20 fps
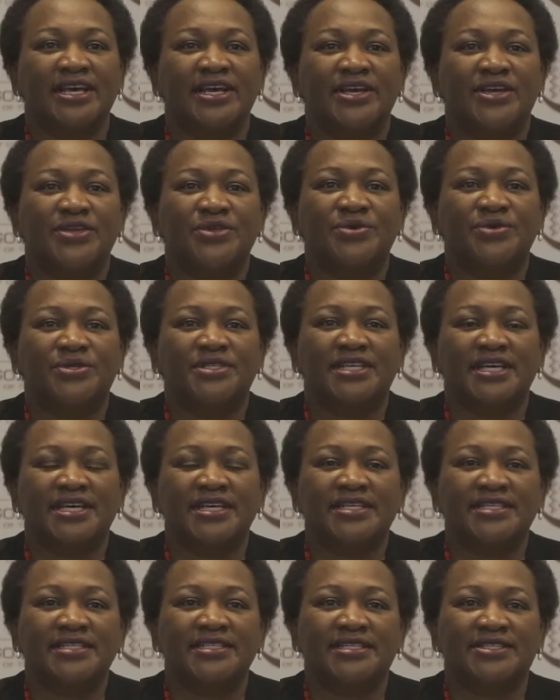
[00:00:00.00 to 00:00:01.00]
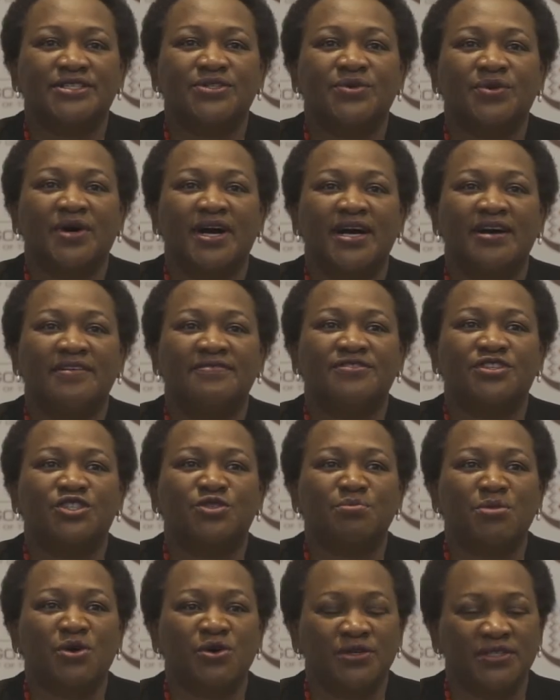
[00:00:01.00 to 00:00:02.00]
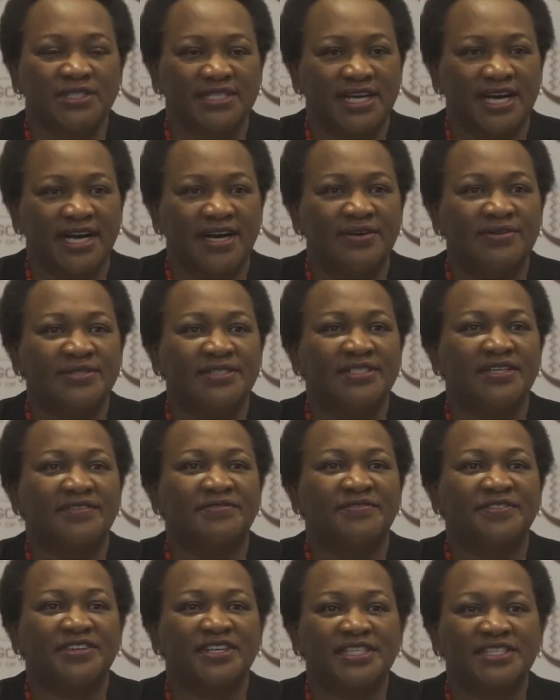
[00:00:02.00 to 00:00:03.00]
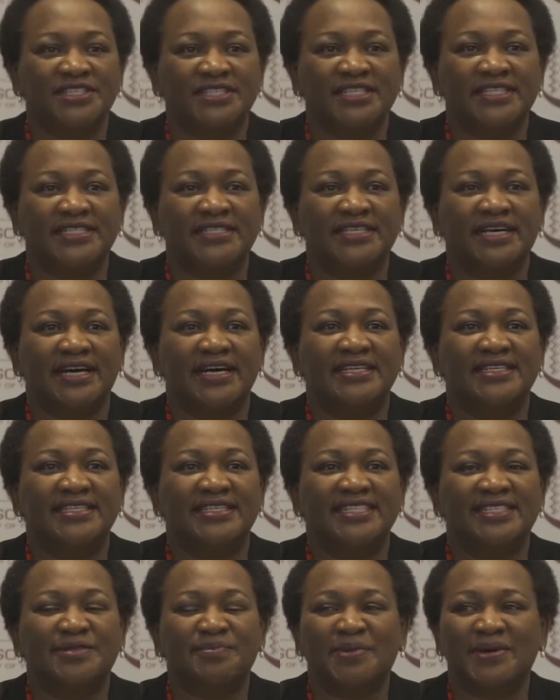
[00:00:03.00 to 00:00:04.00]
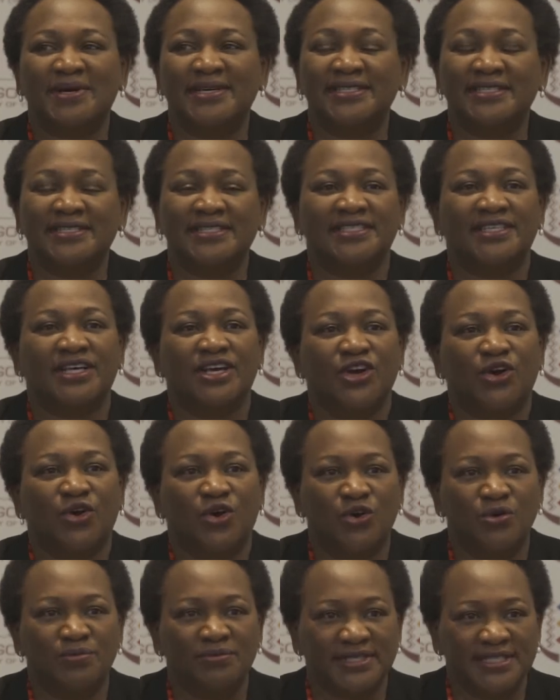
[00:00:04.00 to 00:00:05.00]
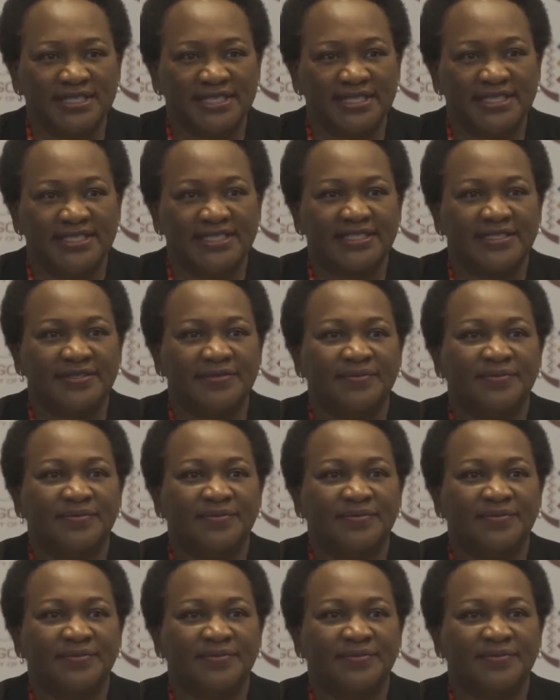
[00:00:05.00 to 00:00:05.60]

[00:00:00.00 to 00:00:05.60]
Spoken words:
you tend to have small towns, villages, and dispersed homesteads.